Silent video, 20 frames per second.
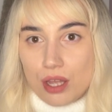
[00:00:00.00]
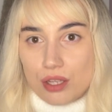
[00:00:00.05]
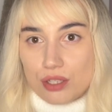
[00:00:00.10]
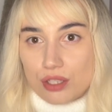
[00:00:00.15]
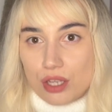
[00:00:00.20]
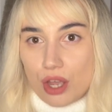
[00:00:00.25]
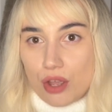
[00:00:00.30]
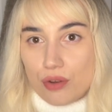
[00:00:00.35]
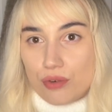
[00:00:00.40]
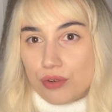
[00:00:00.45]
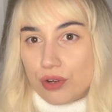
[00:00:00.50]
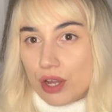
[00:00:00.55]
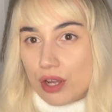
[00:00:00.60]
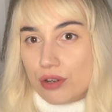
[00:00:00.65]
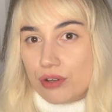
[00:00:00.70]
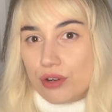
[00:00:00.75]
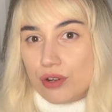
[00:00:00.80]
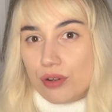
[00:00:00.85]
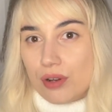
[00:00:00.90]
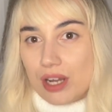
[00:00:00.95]
so
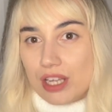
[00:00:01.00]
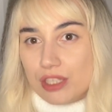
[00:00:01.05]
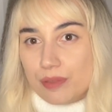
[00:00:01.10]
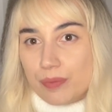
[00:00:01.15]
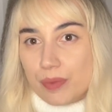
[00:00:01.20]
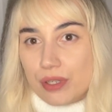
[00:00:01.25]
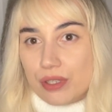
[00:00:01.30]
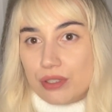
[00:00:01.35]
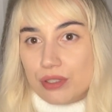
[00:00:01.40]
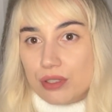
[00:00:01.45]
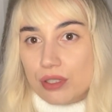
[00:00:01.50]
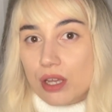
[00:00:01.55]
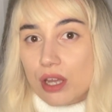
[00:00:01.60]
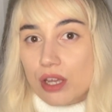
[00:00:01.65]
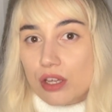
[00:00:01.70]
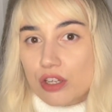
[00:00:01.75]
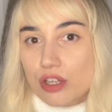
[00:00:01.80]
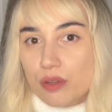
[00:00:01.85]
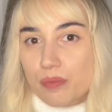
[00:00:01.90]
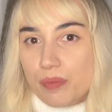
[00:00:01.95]
no new husband
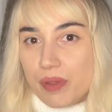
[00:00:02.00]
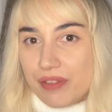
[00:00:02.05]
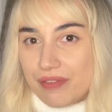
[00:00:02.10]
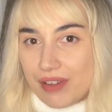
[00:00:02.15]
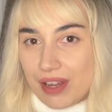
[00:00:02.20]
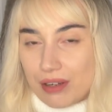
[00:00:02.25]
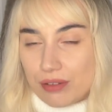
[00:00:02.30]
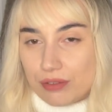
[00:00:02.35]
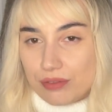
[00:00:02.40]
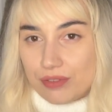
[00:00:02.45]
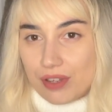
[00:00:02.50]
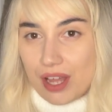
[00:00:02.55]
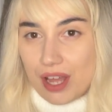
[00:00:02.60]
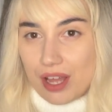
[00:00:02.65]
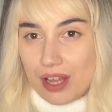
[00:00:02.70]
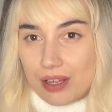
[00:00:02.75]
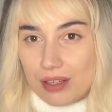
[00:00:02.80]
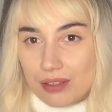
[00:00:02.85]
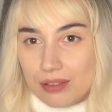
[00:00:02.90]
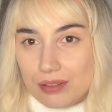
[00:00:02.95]
could be found for
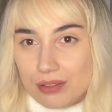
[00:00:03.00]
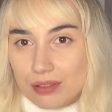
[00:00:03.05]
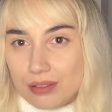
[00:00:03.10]
her.